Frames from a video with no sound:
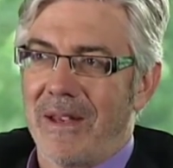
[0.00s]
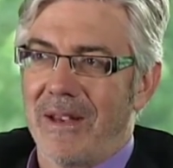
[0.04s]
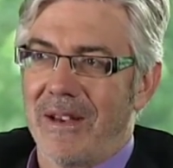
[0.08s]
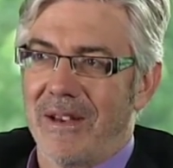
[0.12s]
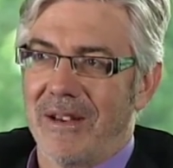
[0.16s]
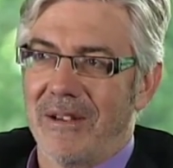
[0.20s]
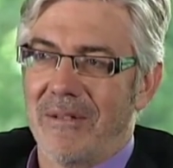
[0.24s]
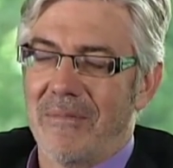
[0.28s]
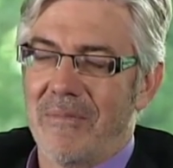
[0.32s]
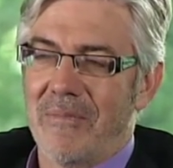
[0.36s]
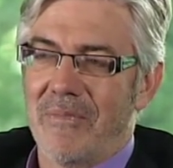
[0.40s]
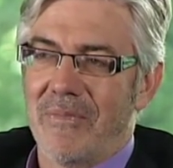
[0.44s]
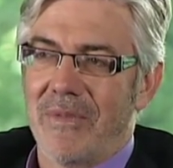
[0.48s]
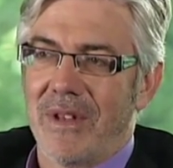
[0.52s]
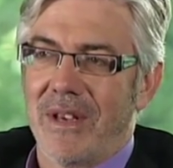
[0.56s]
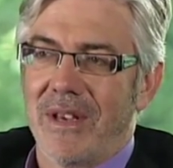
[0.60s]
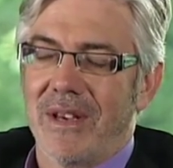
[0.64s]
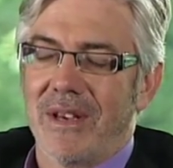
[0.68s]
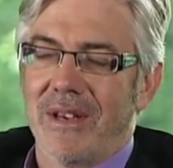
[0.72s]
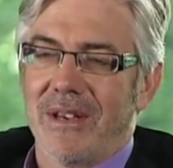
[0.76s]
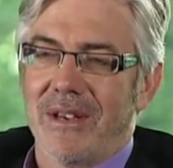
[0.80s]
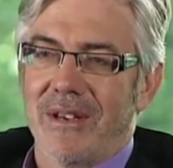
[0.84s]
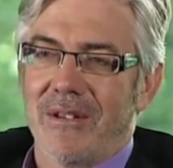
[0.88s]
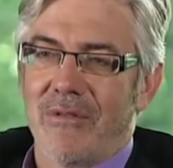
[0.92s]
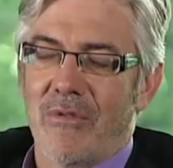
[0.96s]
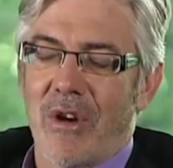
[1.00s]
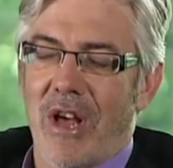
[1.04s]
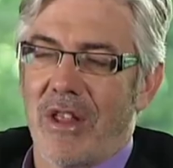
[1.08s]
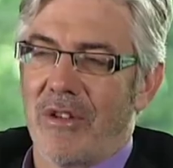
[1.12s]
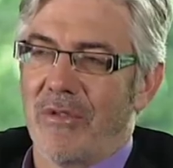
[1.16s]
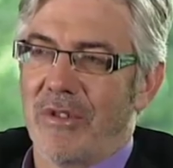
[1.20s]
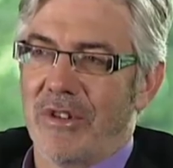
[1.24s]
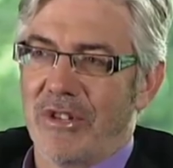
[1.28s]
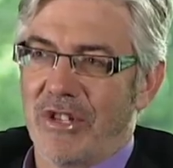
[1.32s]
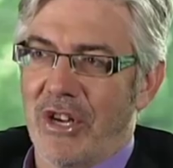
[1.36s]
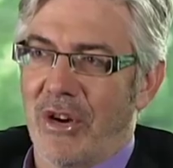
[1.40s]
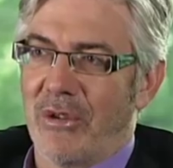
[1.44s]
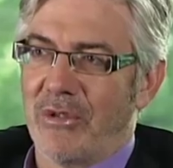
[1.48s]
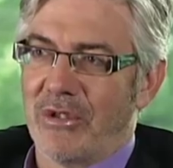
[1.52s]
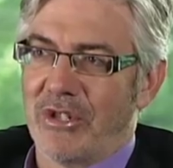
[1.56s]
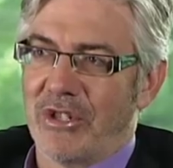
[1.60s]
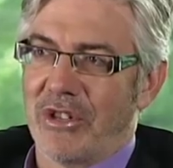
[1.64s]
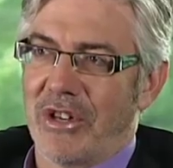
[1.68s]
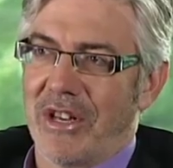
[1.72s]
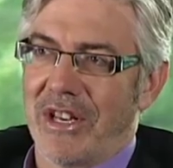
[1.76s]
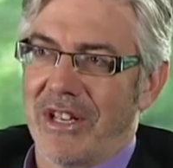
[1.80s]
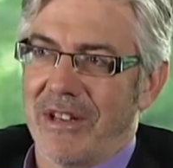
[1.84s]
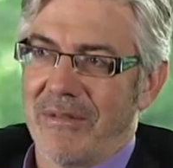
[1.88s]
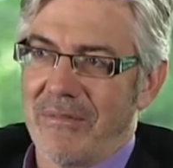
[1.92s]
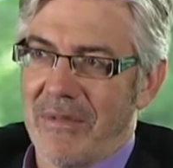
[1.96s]
Um, rather
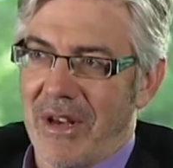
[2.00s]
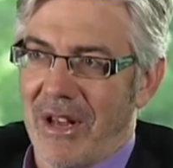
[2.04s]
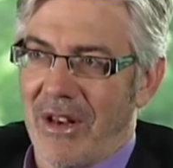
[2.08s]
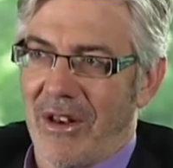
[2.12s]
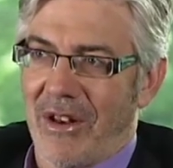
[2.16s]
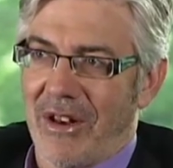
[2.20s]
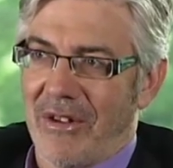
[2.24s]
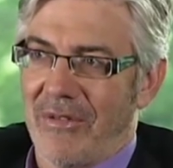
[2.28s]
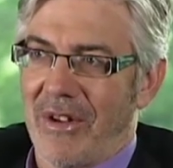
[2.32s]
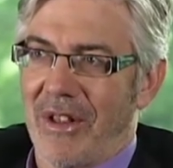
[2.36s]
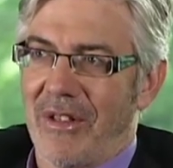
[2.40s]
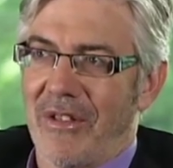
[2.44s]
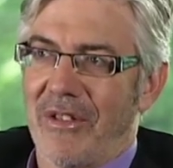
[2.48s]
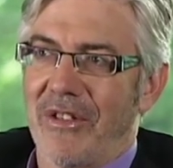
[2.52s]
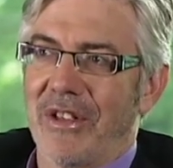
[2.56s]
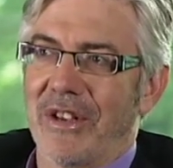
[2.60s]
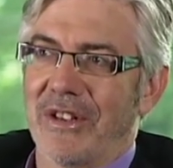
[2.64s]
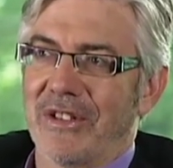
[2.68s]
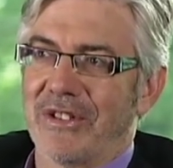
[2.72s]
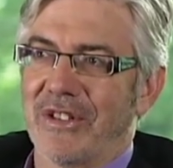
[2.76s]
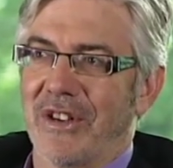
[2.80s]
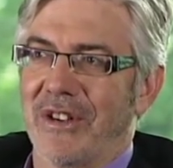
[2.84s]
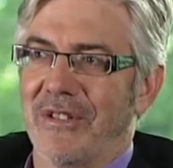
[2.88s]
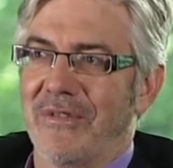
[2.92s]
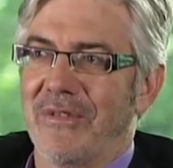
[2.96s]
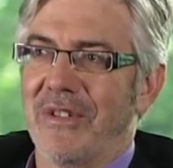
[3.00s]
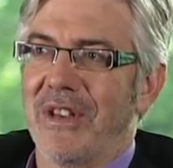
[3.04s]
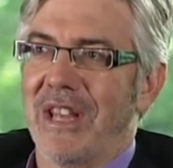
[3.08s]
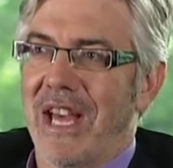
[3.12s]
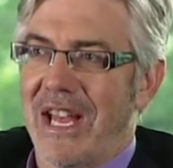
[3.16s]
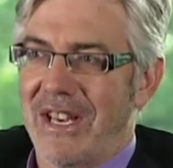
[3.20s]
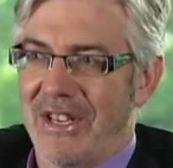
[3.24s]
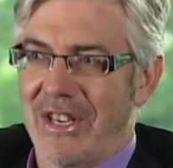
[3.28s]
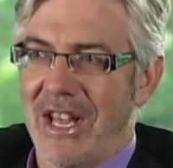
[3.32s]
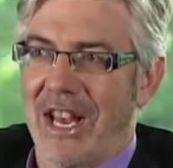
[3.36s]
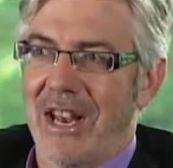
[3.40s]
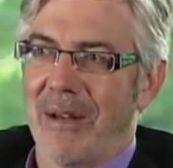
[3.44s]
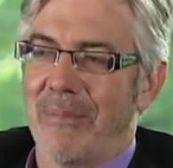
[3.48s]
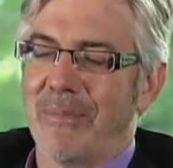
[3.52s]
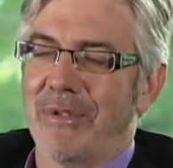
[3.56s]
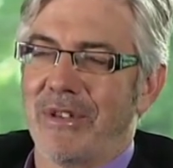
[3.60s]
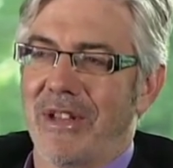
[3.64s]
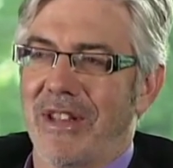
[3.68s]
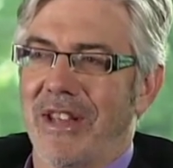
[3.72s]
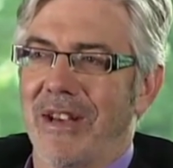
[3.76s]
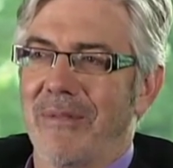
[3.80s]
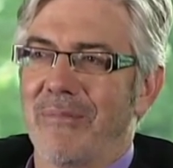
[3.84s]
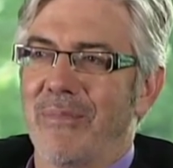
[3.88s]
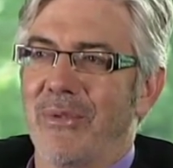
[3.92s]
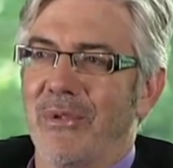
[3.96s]
indulgently a lot of other things I had done up to
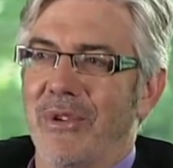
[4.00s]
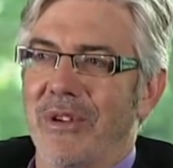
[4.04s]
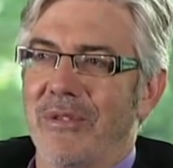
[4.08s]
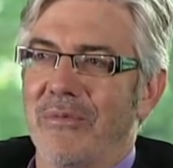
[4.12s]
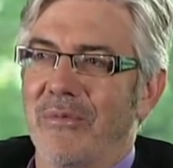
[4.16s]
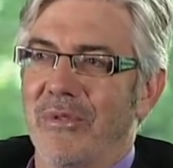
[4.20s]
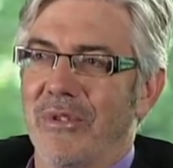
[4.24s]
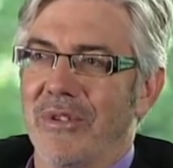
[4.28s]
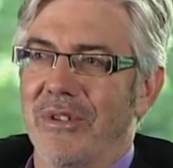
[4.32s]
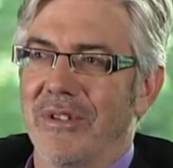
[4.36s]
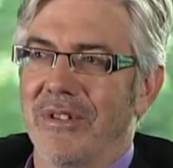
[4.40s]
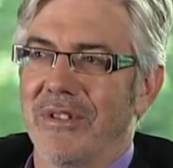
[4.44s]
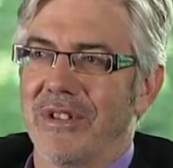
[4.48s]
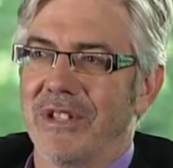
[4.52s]
that point were.